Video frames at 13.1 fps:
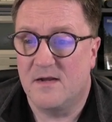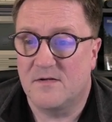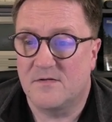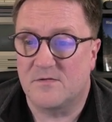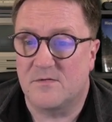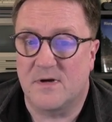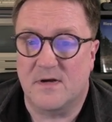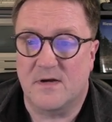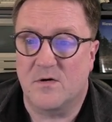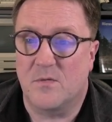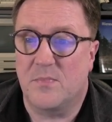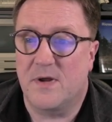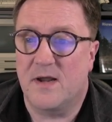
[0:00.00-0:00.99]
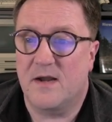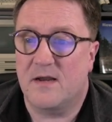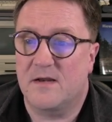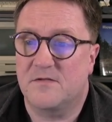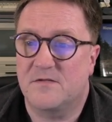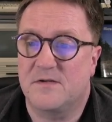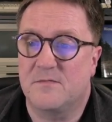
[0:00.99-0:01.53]
So I can go back
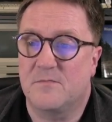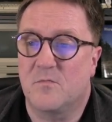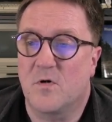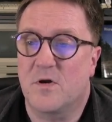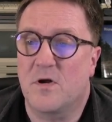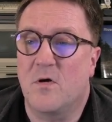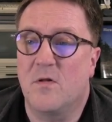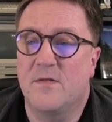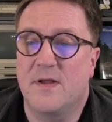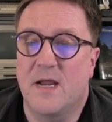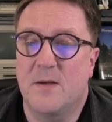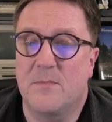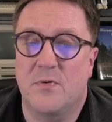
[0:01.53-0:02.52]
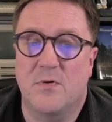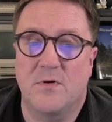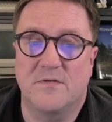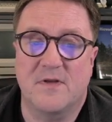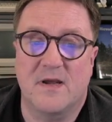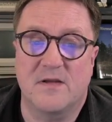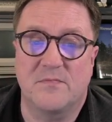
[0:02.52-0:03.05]
and see what are all the endpoints
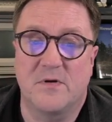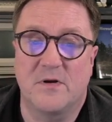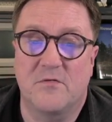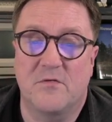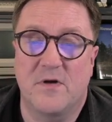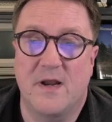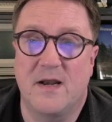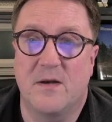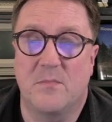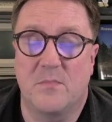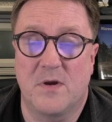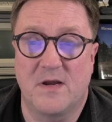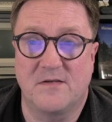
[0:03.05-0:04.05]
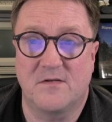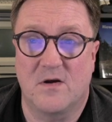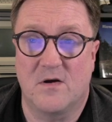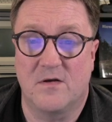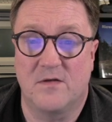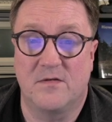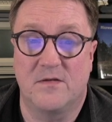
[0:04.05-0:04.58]
that has been created based
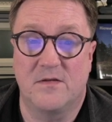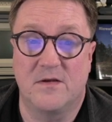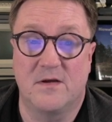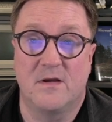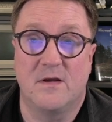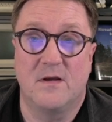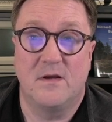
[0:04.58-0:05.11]
on the